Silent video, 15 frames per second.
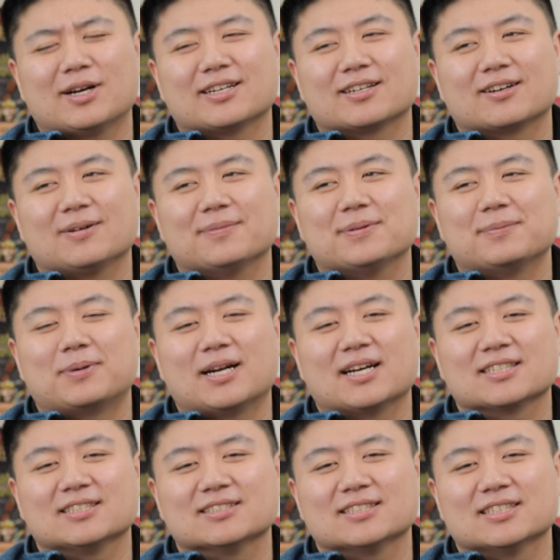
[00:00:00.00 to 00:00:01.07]
quite a common
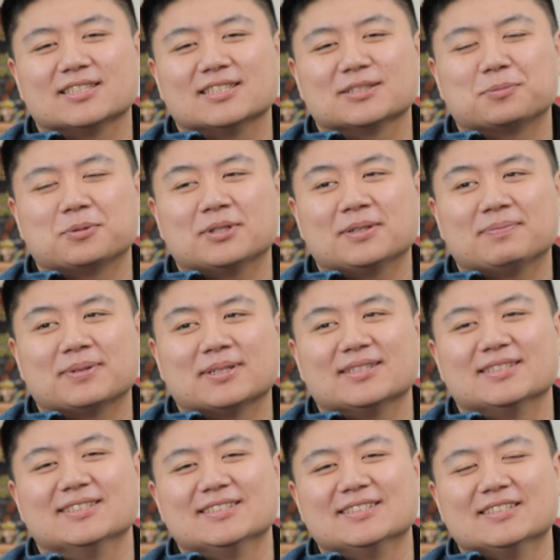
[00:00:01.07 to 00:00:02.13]
practice at this point.
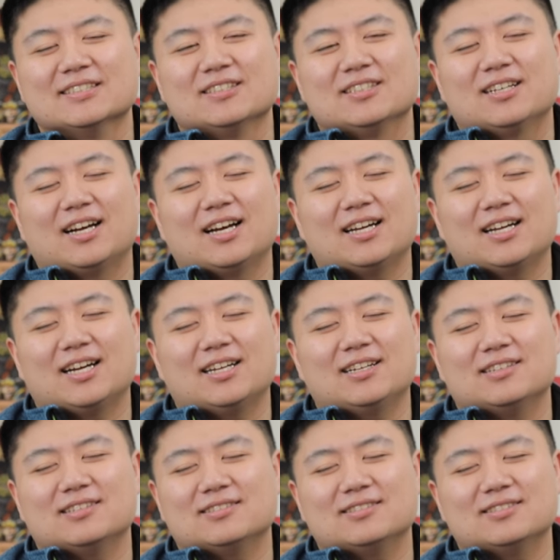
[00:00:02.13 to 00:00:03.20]
But Jesus, I,